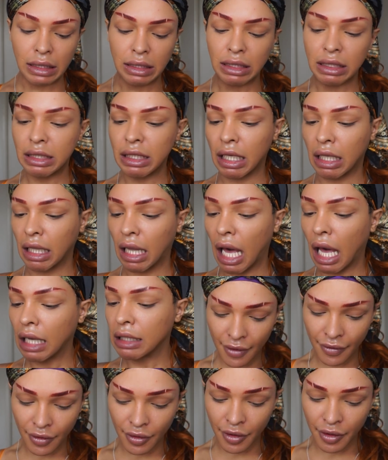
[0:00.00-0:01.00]
concealer.
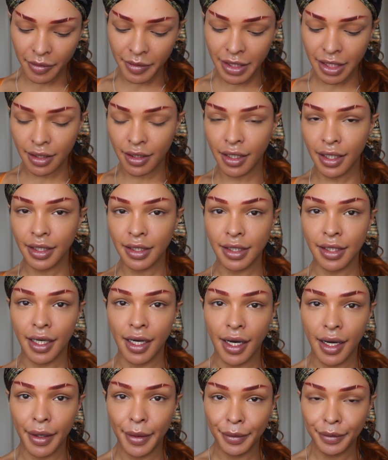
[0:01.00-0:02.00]
For real, Miss Talk
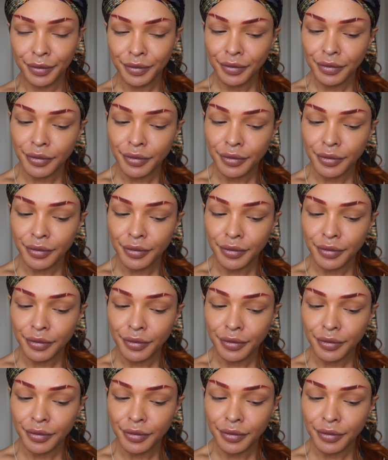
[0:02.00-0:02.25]
Concealer.